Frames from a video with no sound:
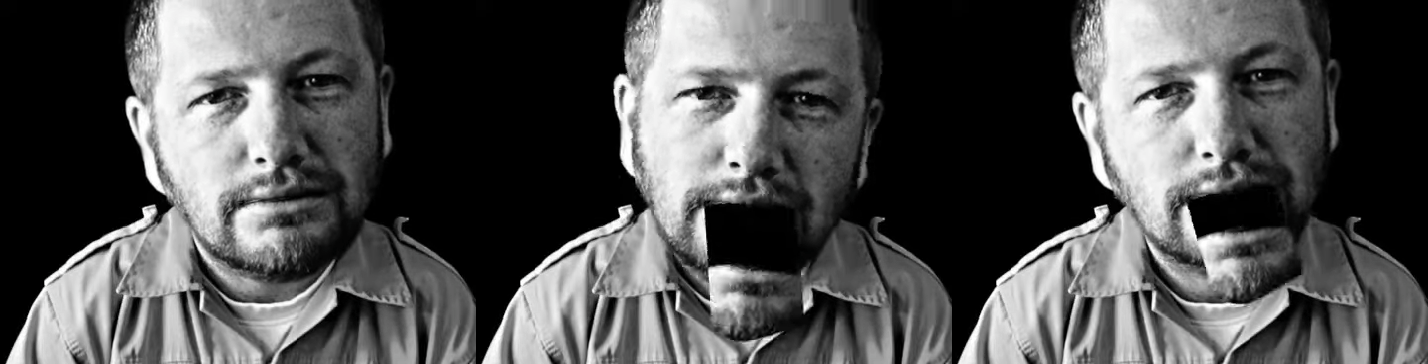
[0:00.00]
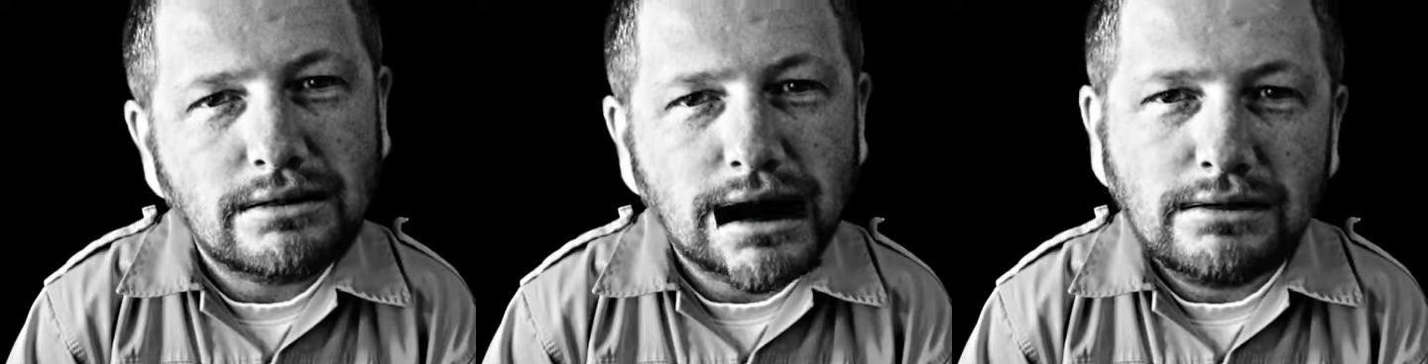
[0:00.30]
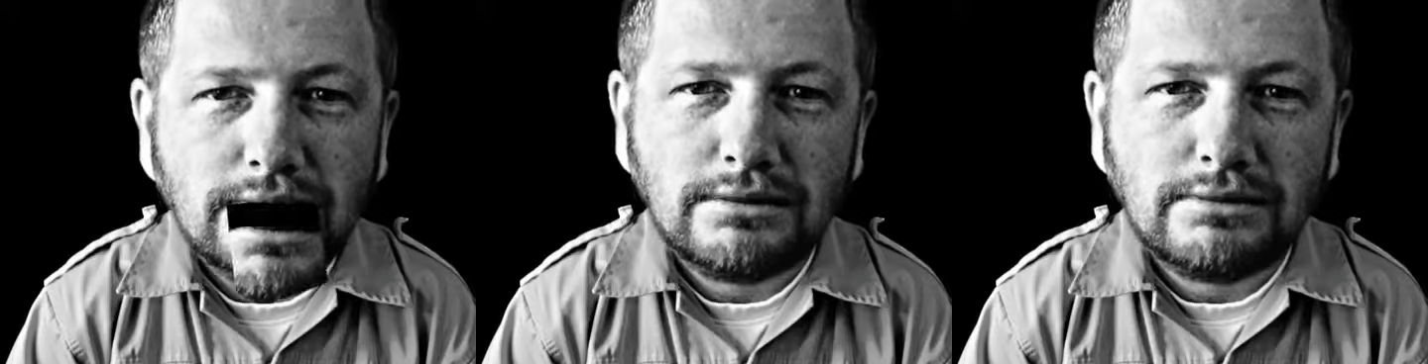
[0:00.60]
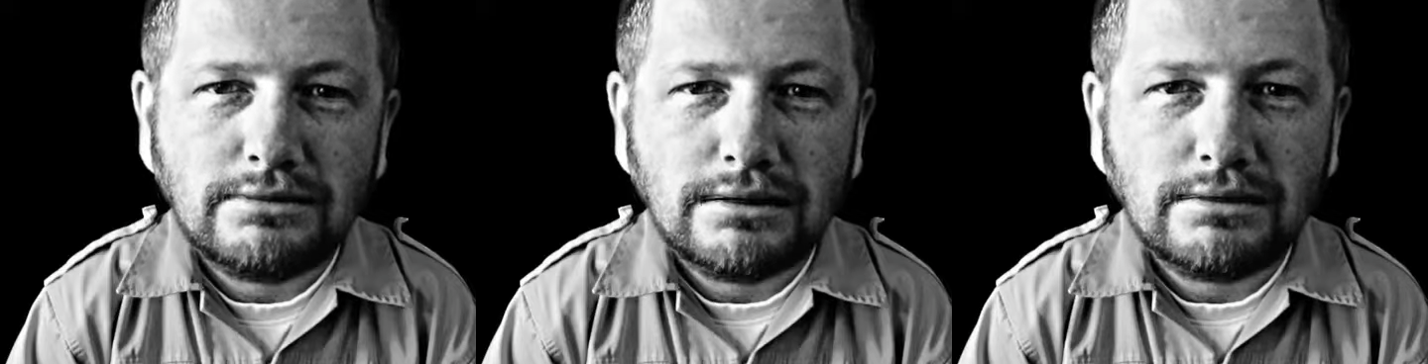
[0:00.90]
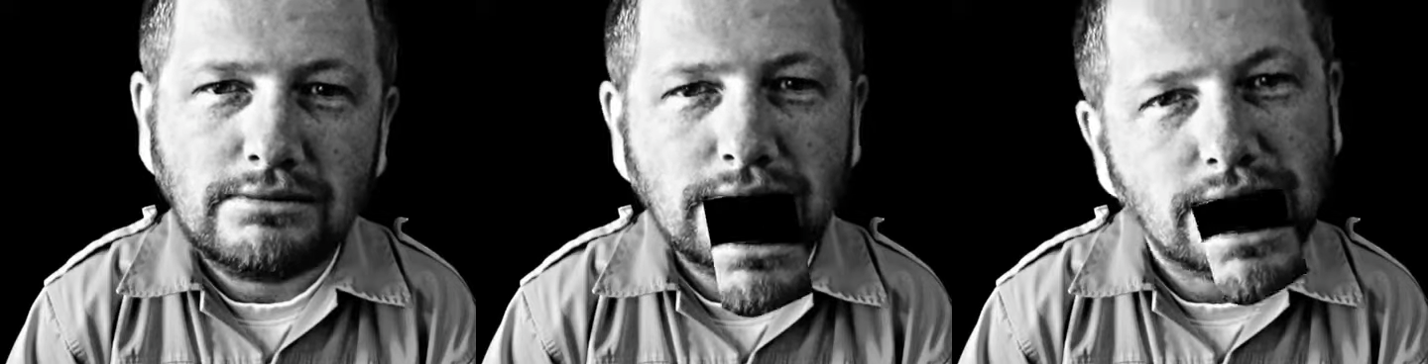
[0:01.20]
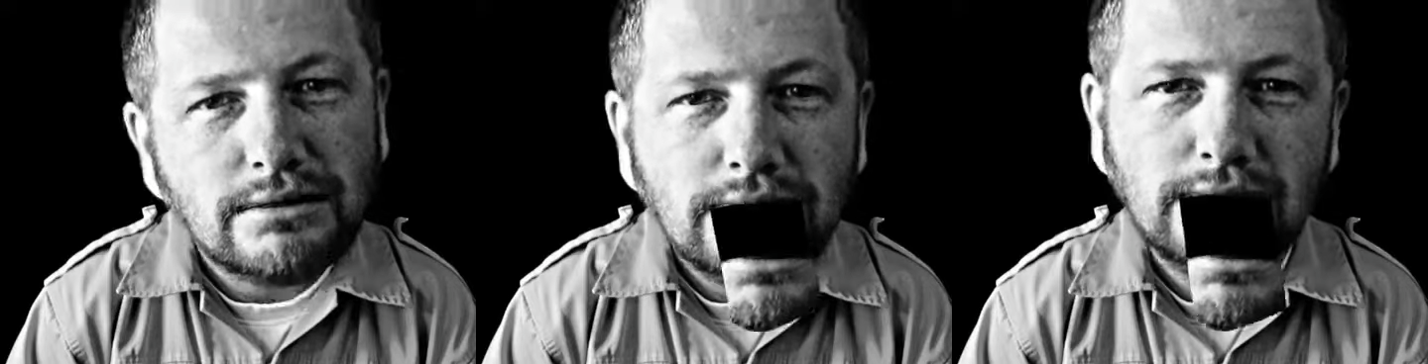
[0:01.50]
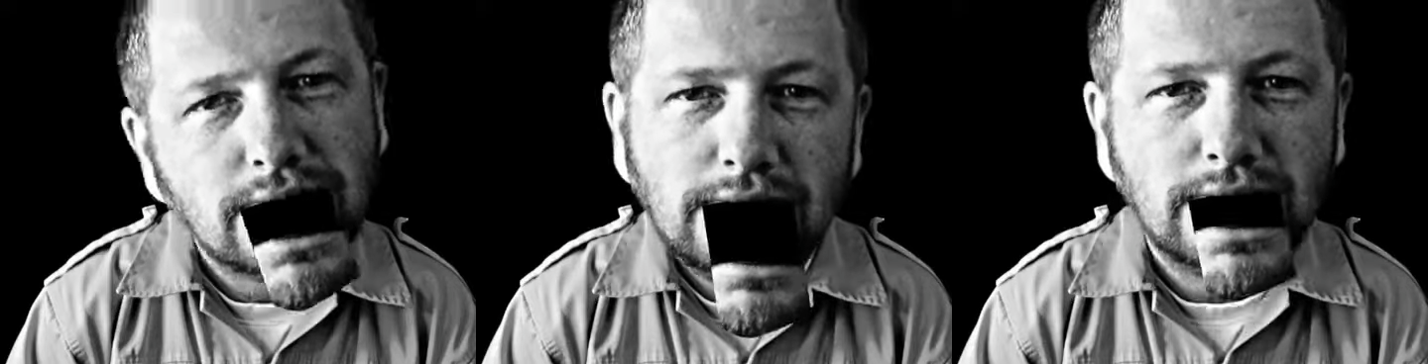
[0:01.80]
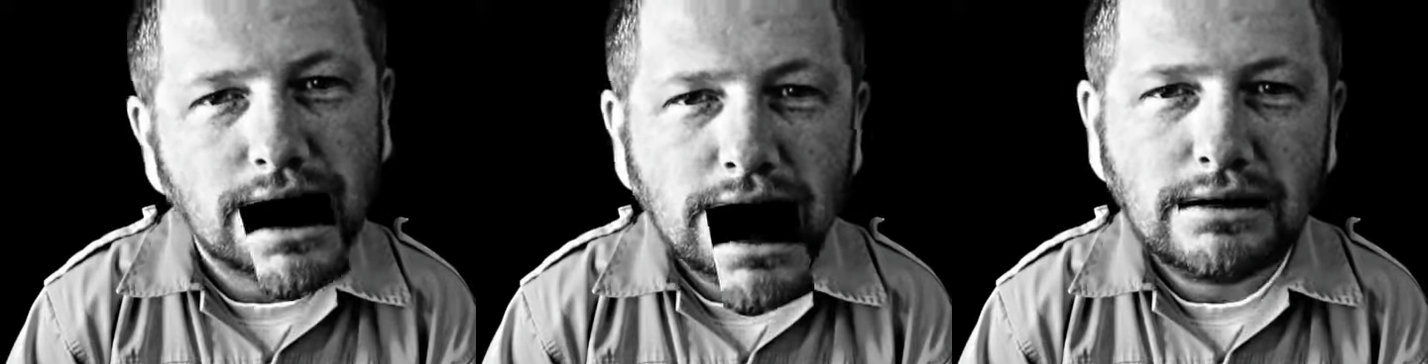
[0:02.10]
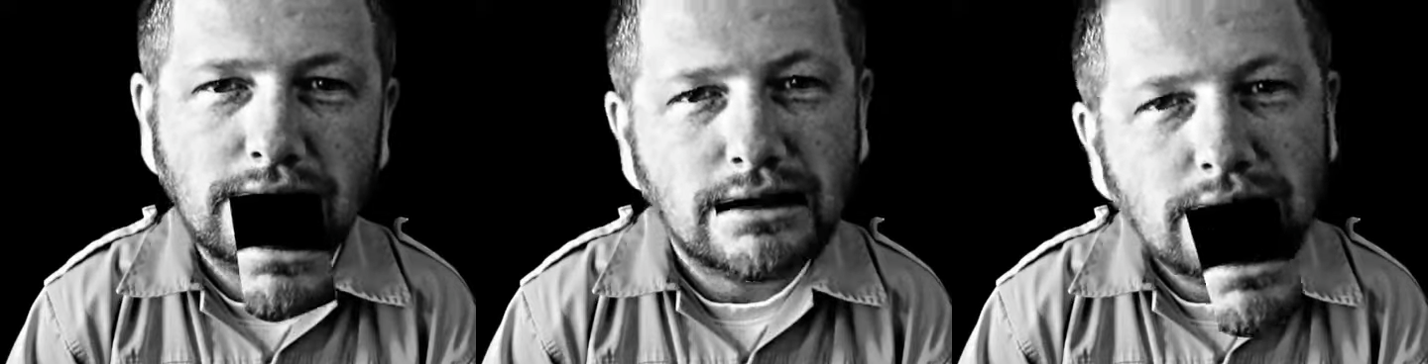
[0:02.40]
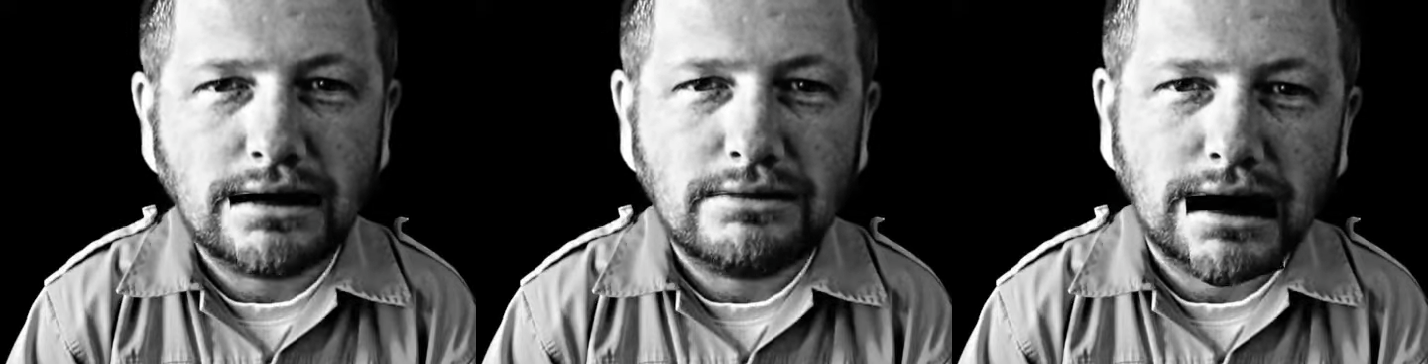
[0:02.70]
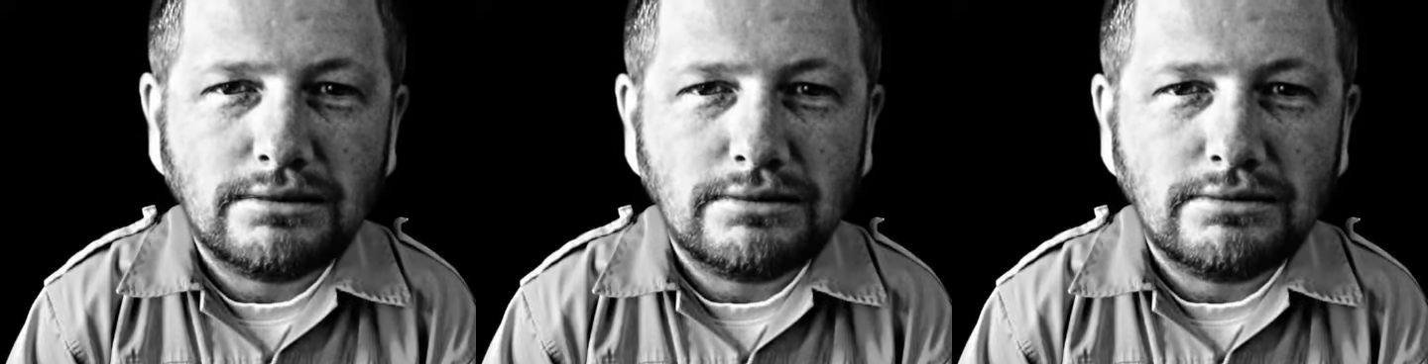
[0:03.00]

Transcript: Later, people. Oh, did I mention it's my birthday?